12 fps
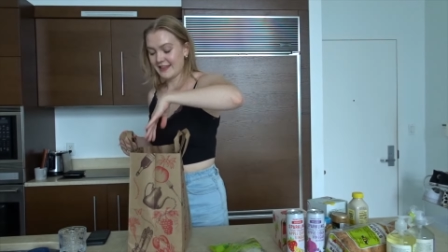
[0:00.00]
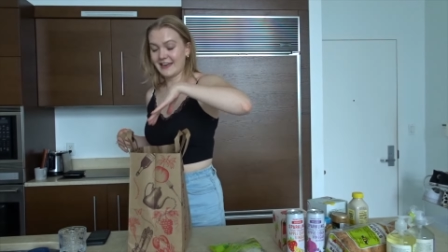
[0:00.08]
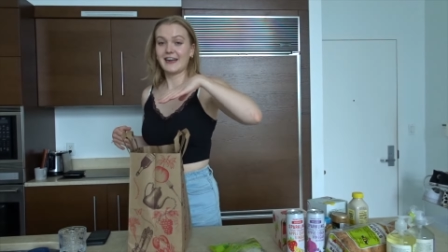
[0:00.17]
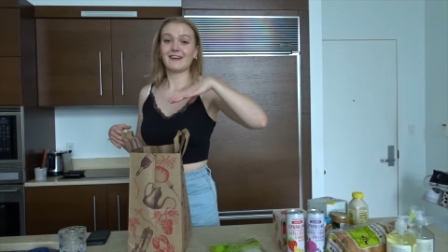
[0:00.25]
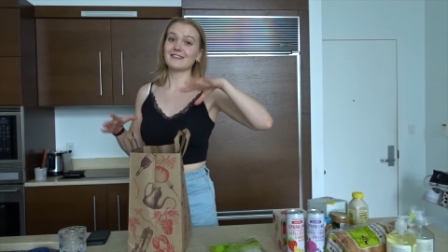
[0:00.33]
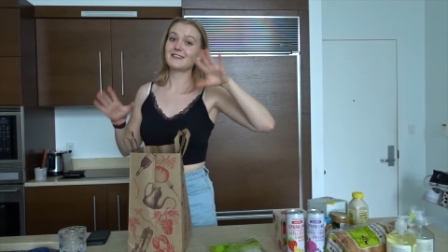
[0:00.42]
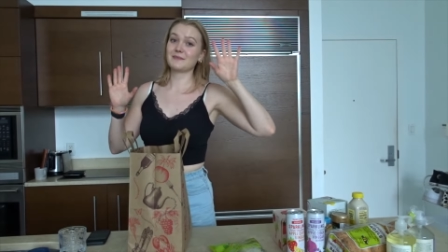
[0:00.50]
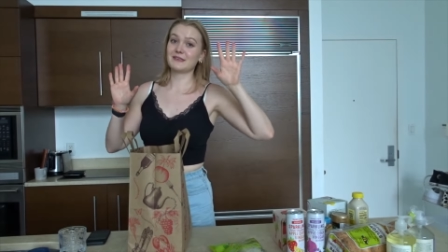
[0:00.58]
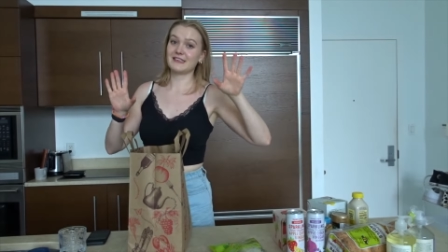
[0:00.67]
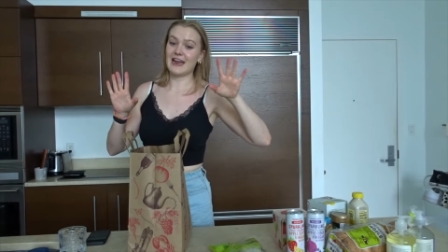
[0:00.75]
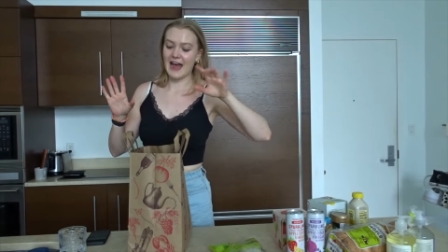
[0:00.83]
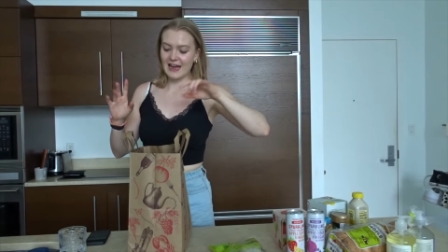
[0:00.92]
then I got some
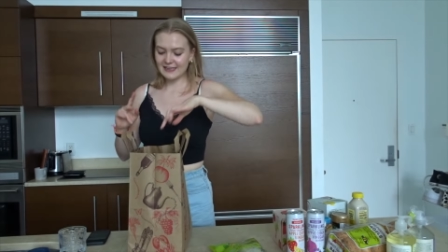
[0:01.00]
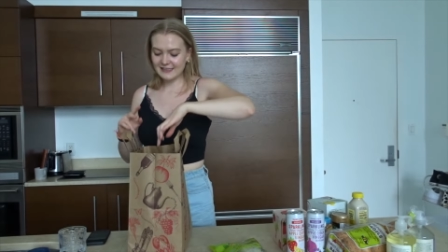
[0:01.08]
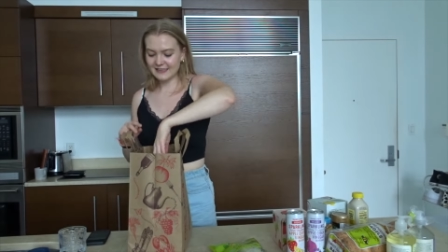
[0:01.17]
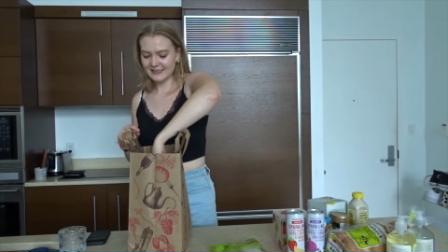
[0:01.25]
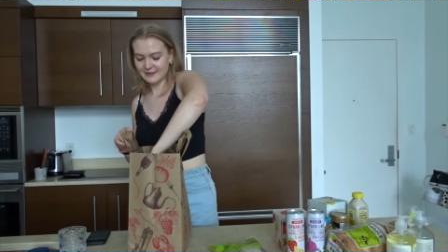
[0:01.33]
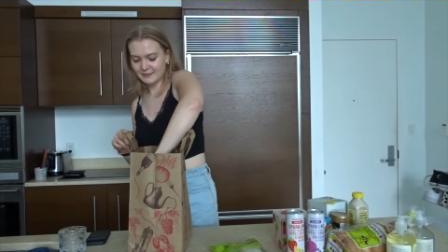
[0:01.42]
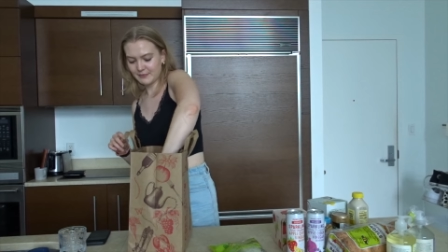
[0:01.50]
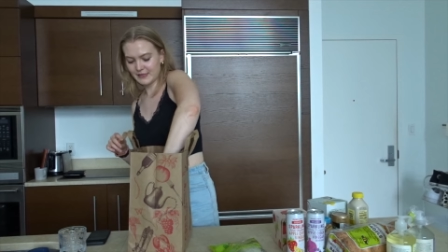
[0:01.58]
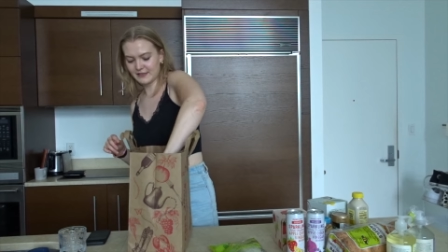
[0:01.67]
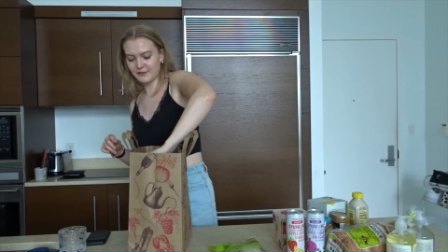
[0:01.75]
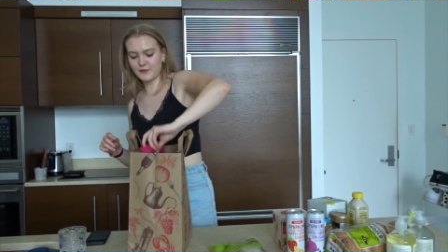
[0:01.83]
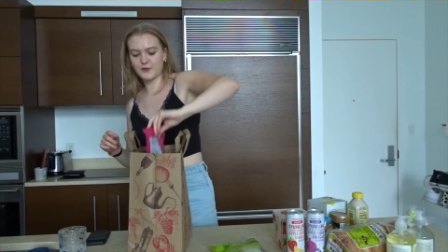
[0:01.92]
snacks,
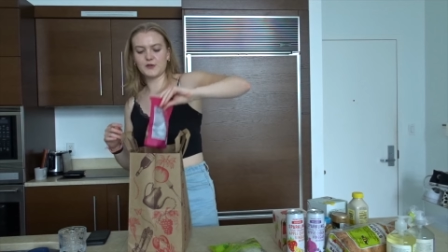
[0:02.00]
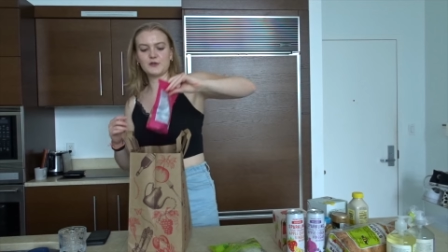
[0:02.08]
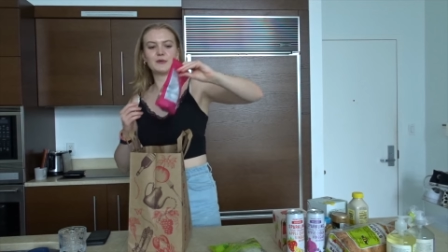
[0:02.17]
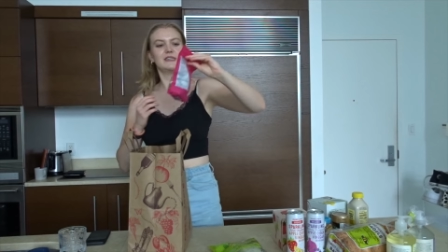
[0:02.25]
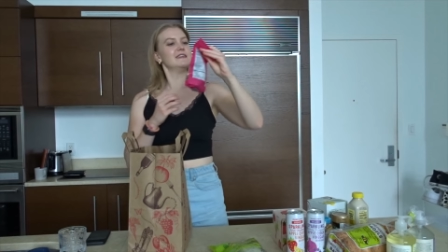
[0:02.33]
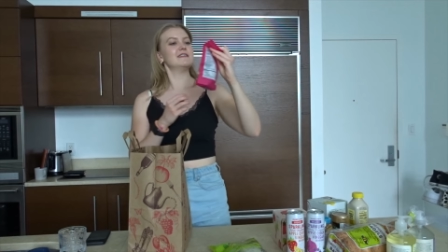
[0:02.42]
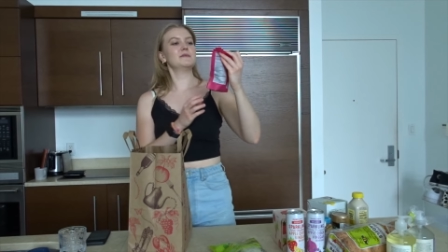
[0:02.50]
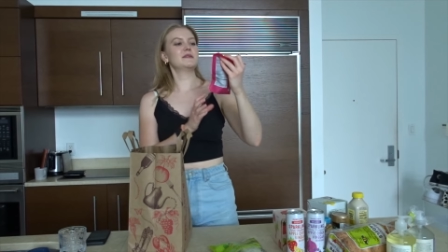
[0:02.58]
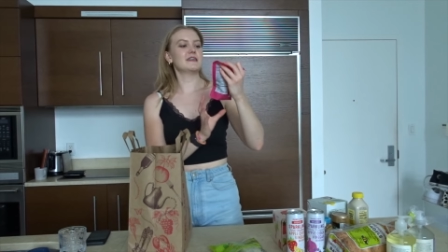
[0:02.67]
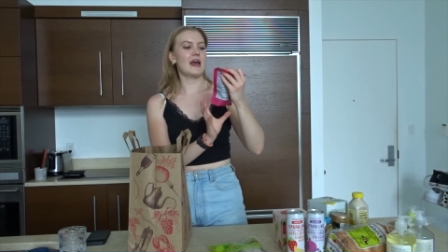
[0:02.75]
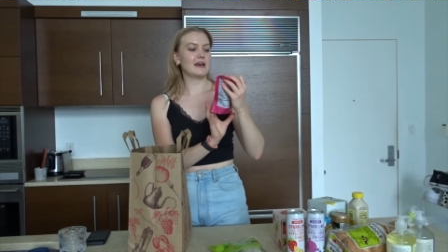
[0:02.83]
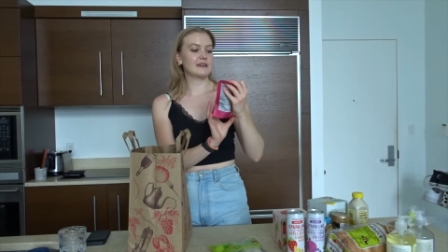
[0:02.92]
because of course we need some
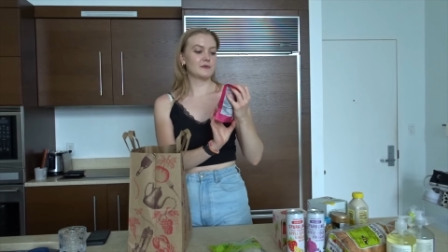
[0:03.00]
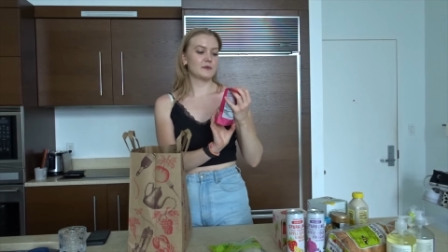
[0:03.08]
snacks.